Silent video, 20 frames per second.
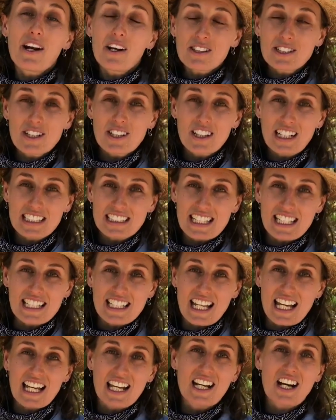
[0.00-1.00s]
also like to
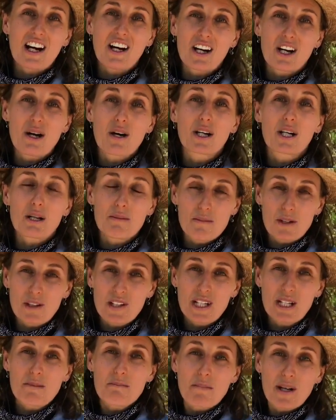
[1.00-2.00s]
thank our
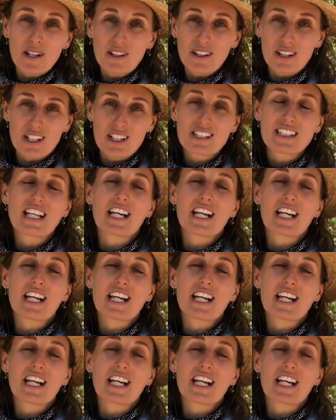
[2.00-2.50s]
community millers,